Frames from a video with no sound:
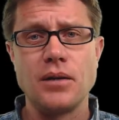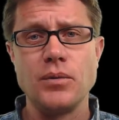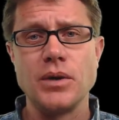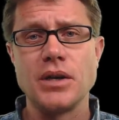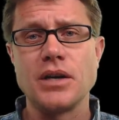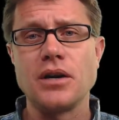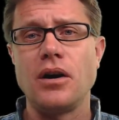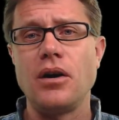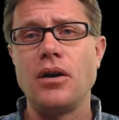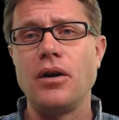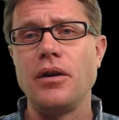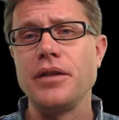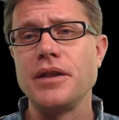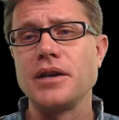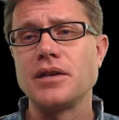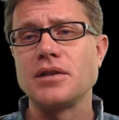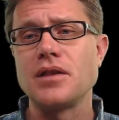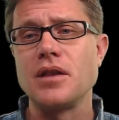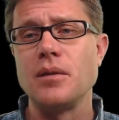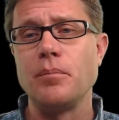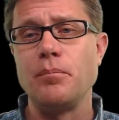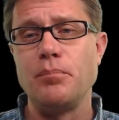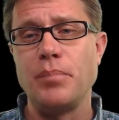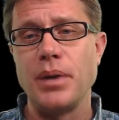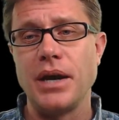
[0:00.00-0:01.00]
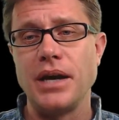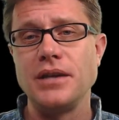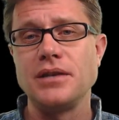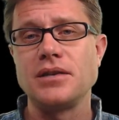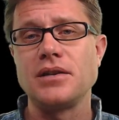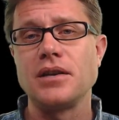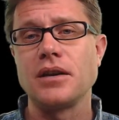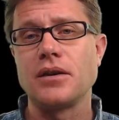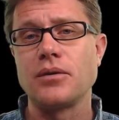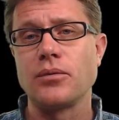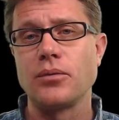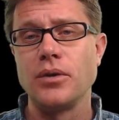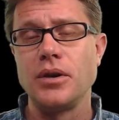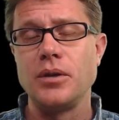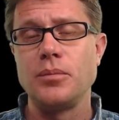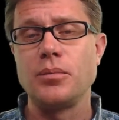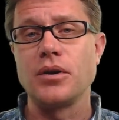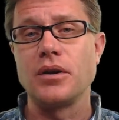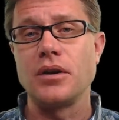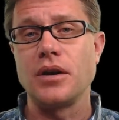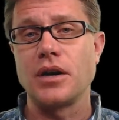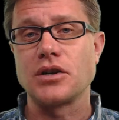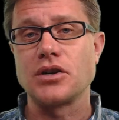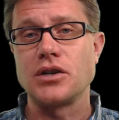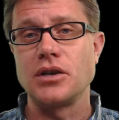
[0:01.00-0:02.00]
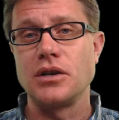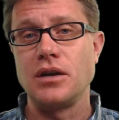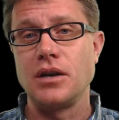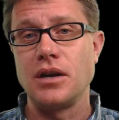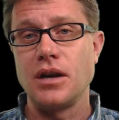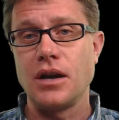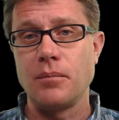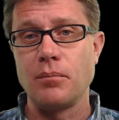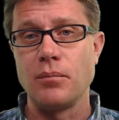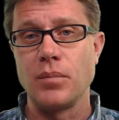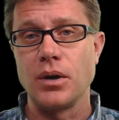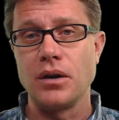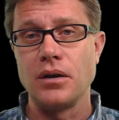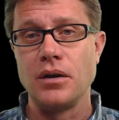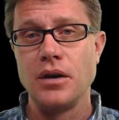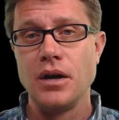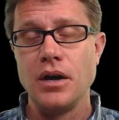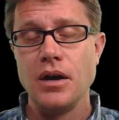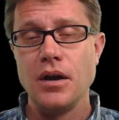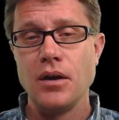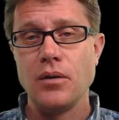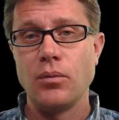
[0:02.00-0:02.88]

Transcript: and we call this the basic reproduction number.